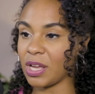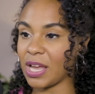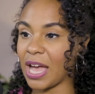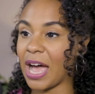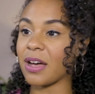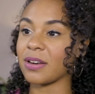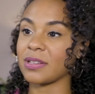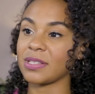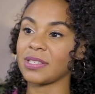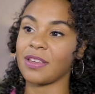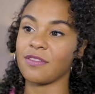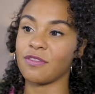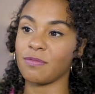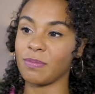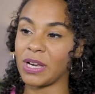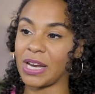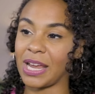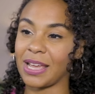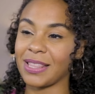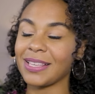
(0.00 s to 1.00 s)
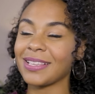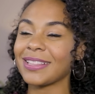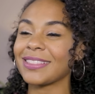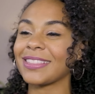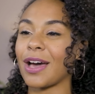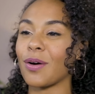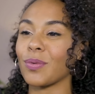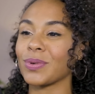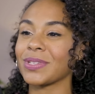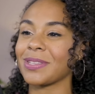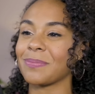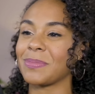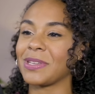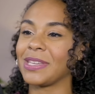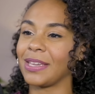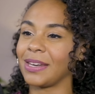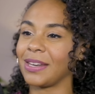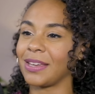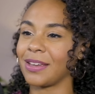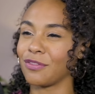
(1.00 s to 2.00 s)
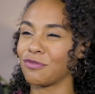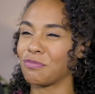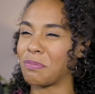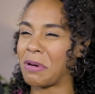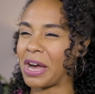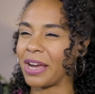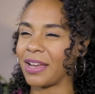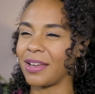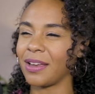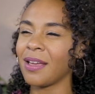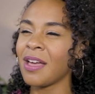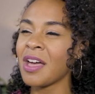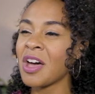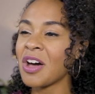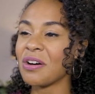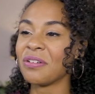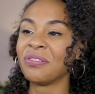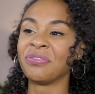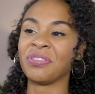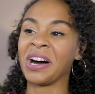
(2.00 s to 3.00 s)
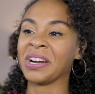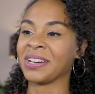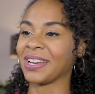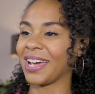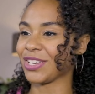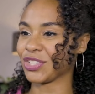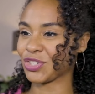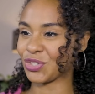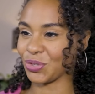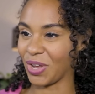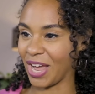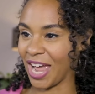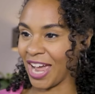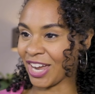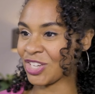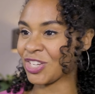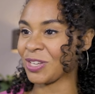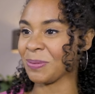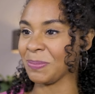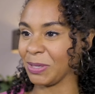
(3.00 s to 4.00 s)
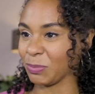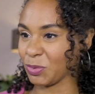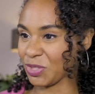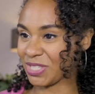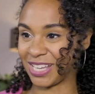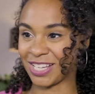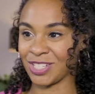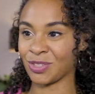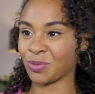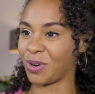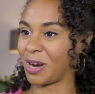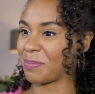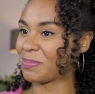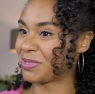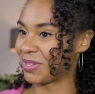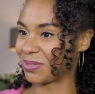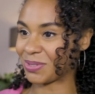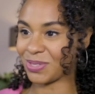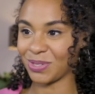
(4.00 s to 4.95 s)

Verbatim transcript: how to save money. I think that was the beginning of my hmm. financial acumen was like scrubbing those